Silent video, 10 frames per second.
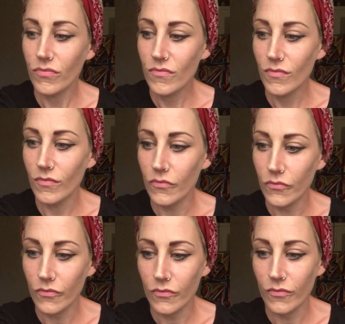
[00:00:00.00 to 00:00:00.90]

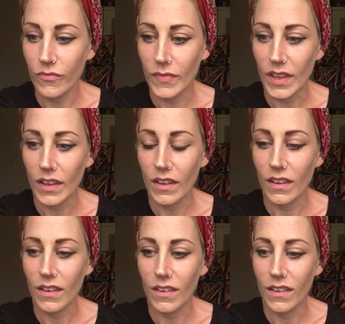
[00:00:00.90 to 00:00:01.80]

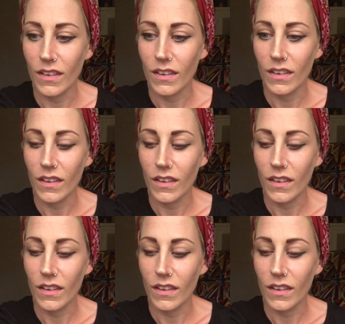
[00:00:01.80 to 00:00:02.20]
No one is speaking in this clip.